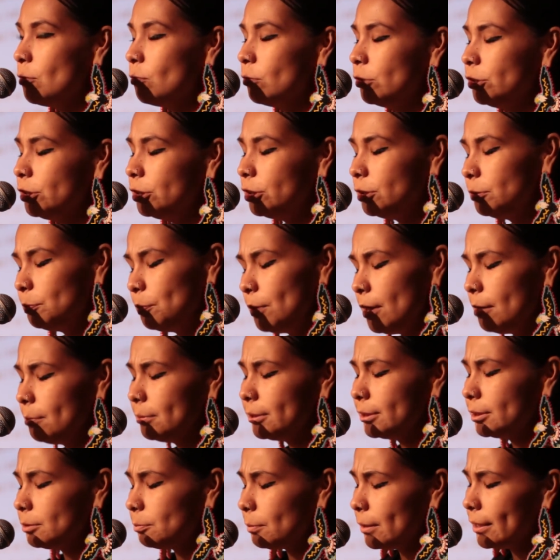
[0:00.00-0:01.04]
We should
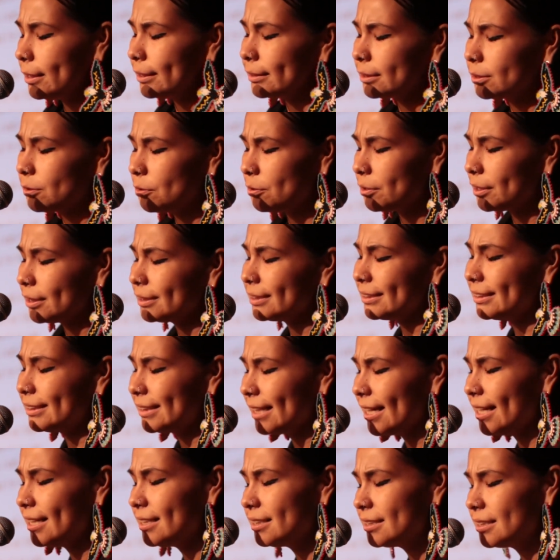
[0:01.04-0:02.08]
probably just wear this
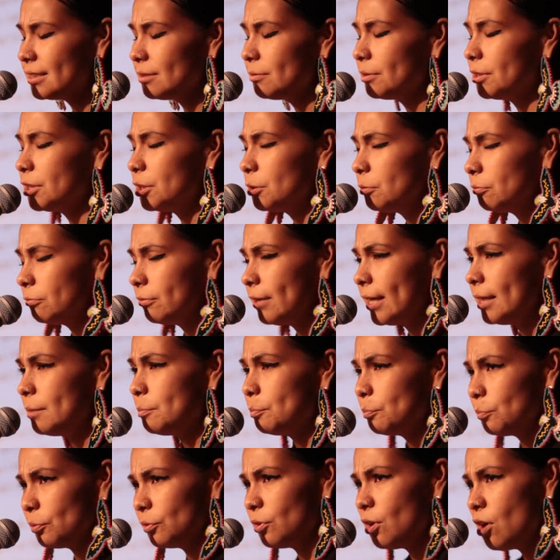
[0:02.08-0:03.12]
corset with your
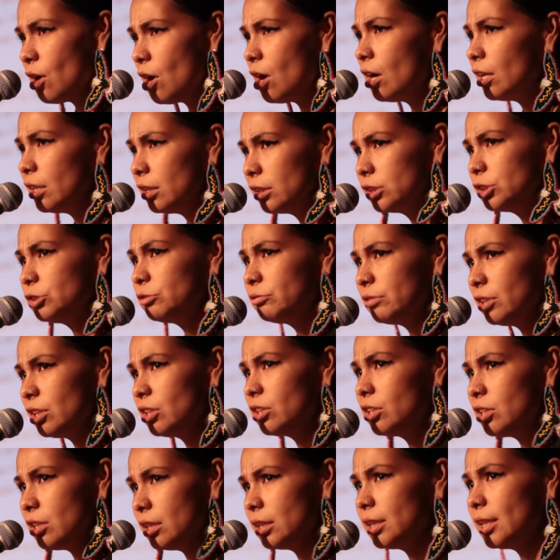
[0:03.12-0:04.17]
red bra. It looks real
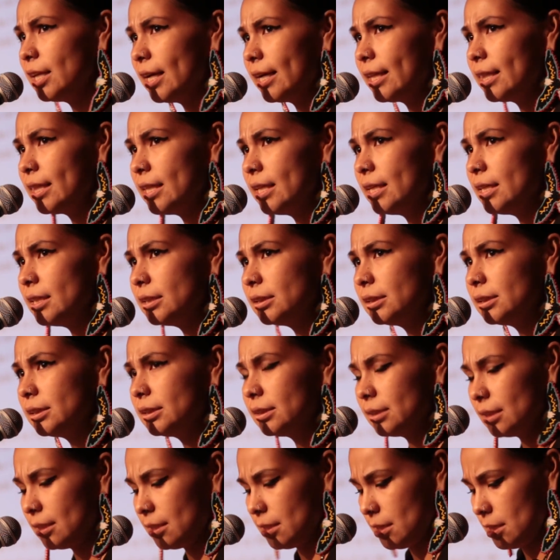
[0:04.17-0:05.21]
good like this.